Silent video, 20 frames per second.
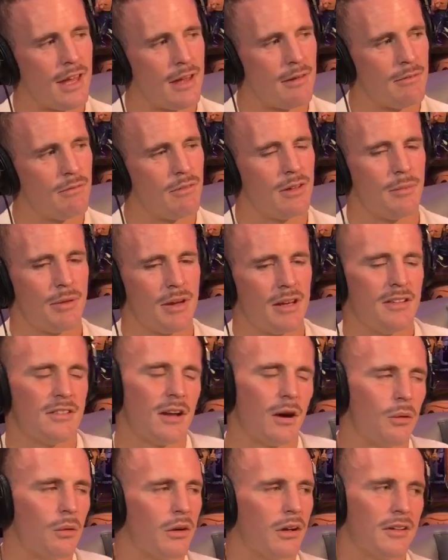MVP's
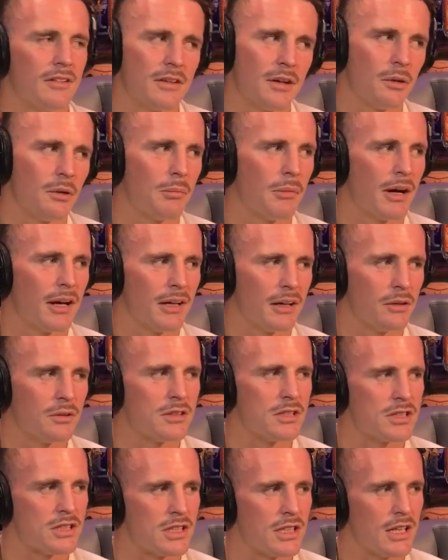older. He's an older man. He knows
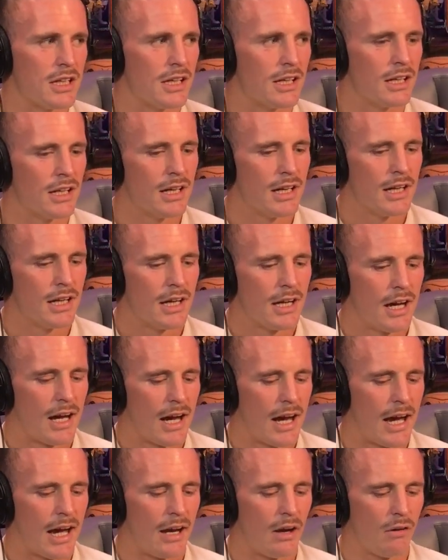his shit.
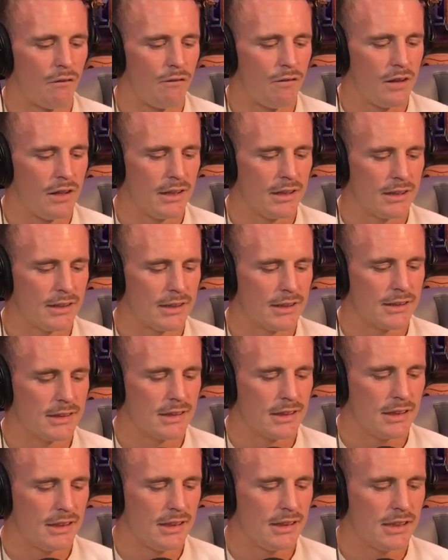And I think,
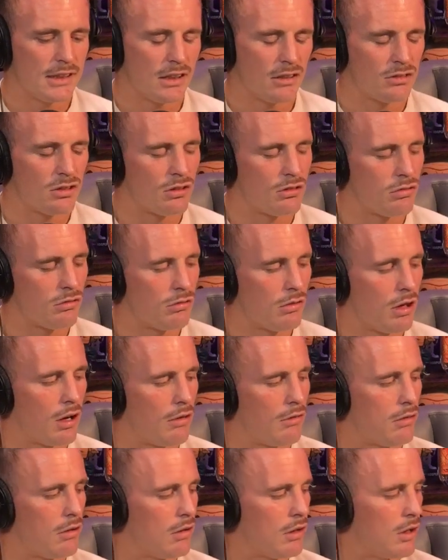
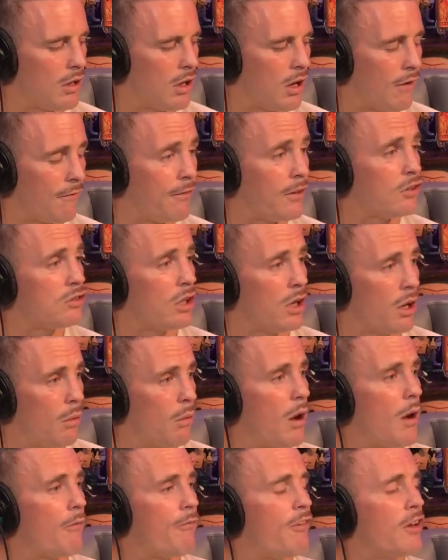I think, do you know
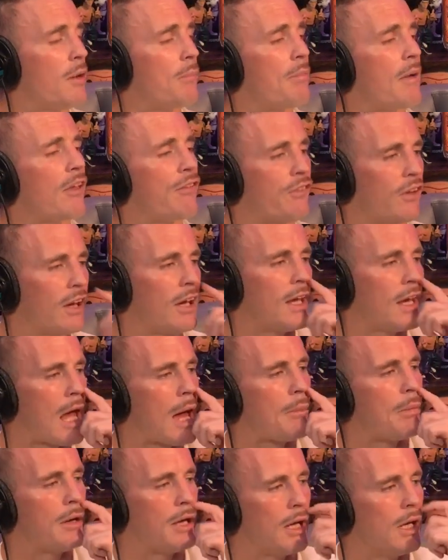what? I think the best thing can
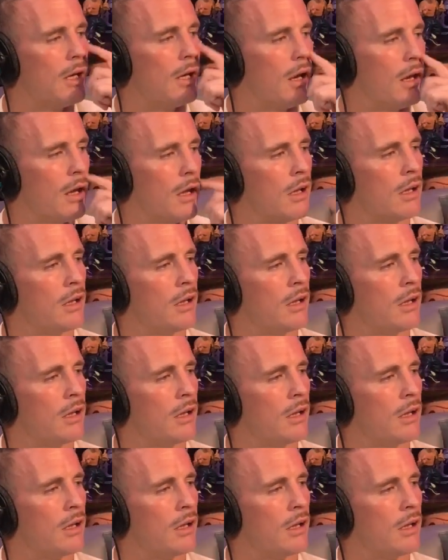happen to Ian